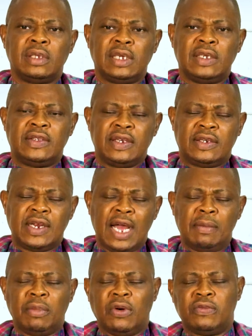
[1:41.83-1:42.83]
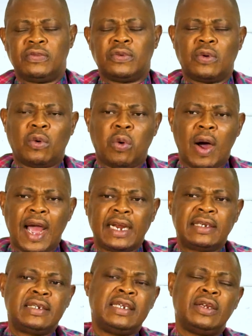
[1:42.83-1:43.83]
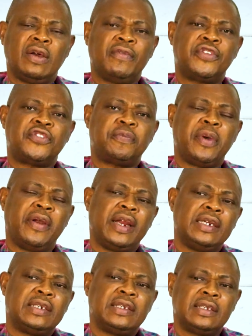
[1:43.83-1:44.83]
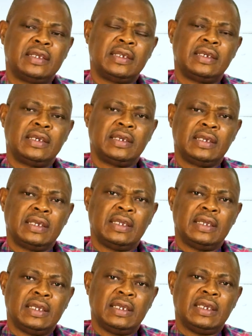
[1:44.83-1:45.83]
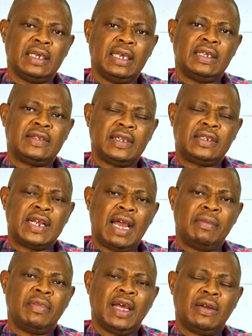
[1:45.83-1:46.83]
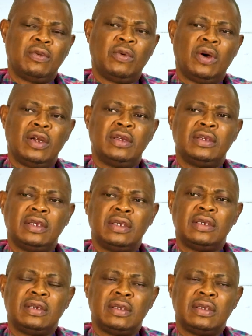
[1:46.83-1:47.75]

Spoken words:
It's a time of quietening of spirit. It's a time that one